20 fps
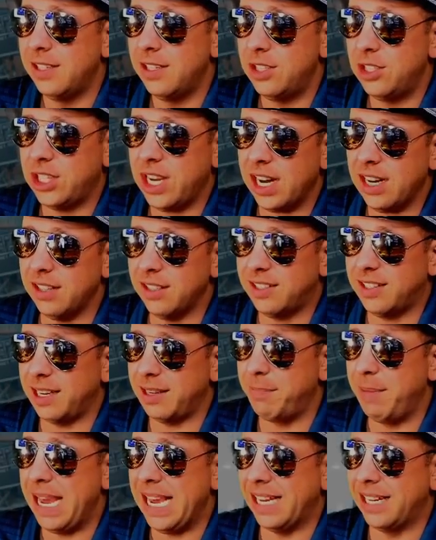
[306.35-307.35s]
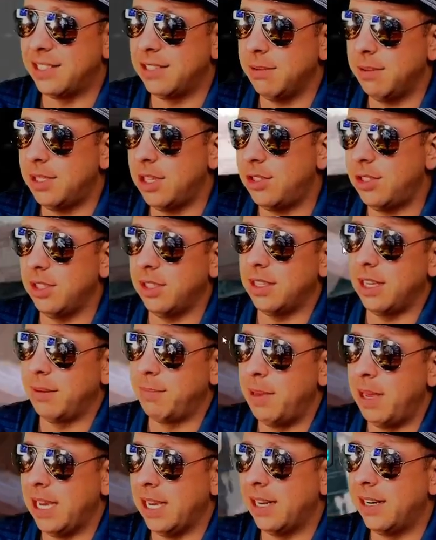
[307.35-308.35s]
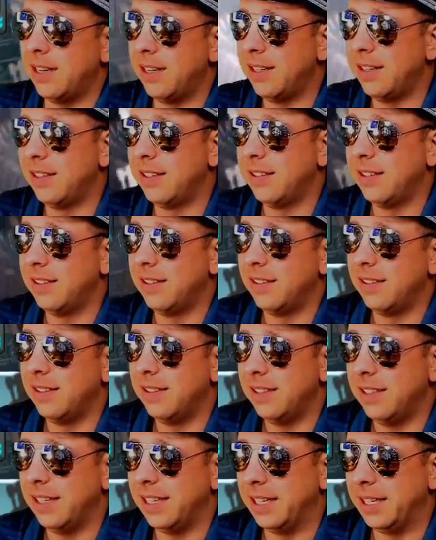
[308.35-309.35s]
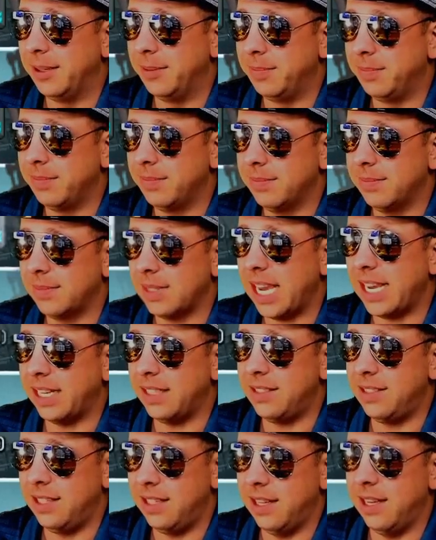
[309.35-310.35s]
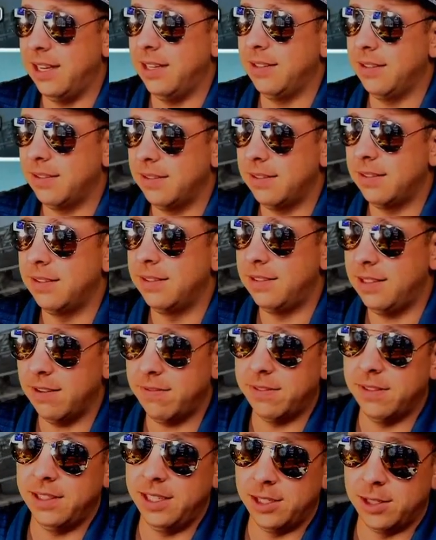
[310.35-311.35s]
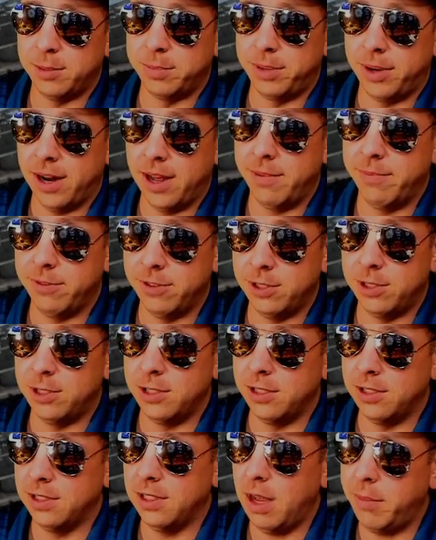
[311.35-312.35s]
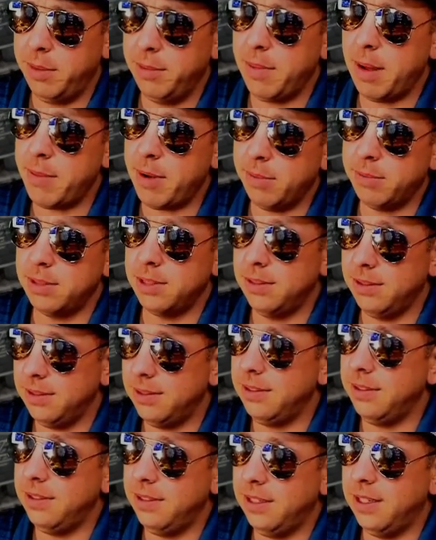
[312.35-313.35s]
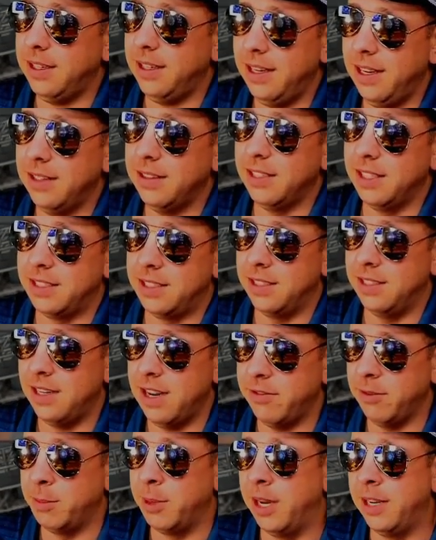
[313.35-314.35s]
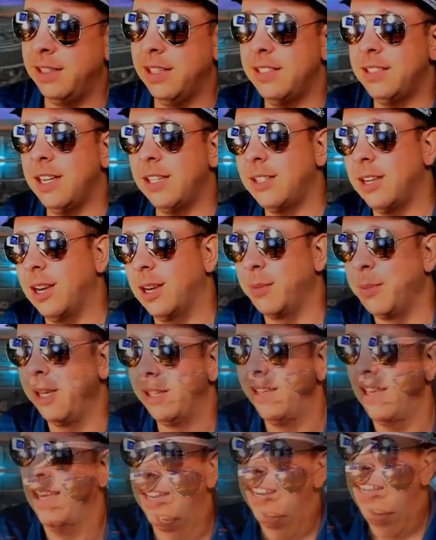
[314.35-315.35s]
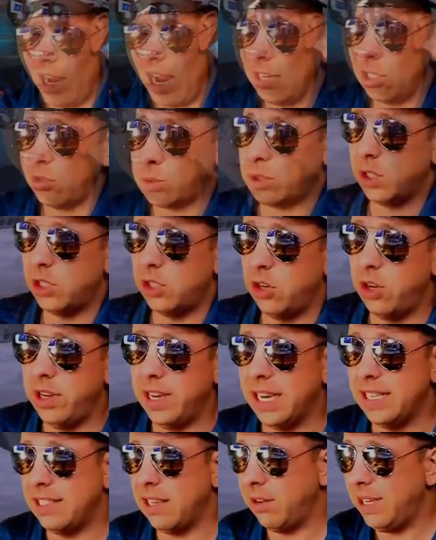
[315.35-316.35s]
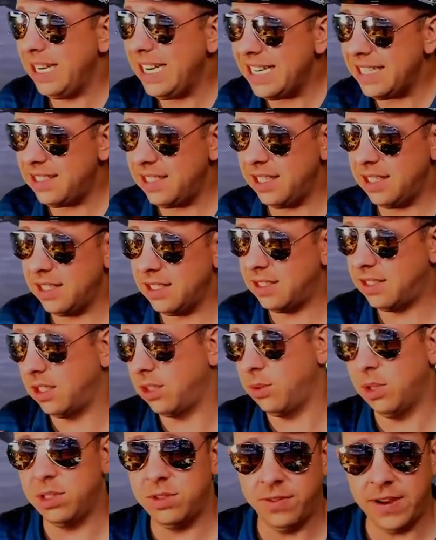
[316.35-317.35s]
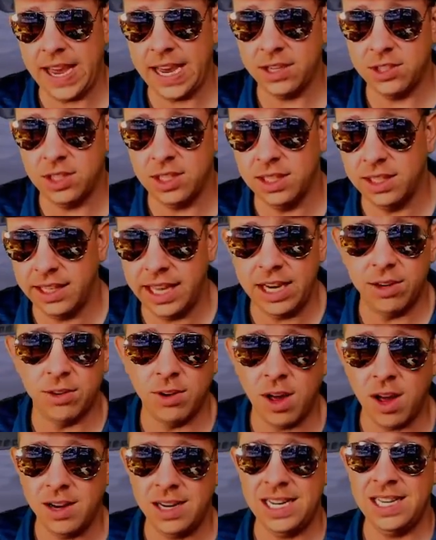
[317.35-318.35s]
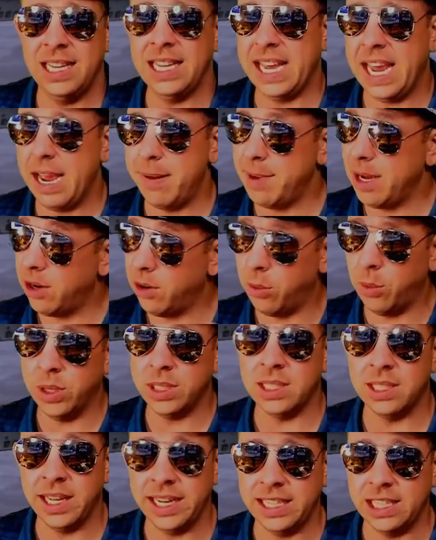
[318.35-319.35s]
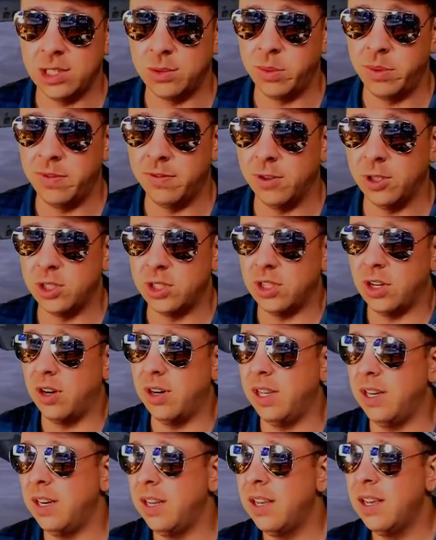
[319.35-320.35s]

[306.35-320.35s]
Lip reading: She kind of looks like Megan. Someone said she looked like Megan. I could see that. Definitely in her prime for sure. I mean, my mom's... listen, never mind. Let's not talk about that. I just wanted to show you guys how easy it is to switch faction later on in the game. Now, it wasn't like this when we first started.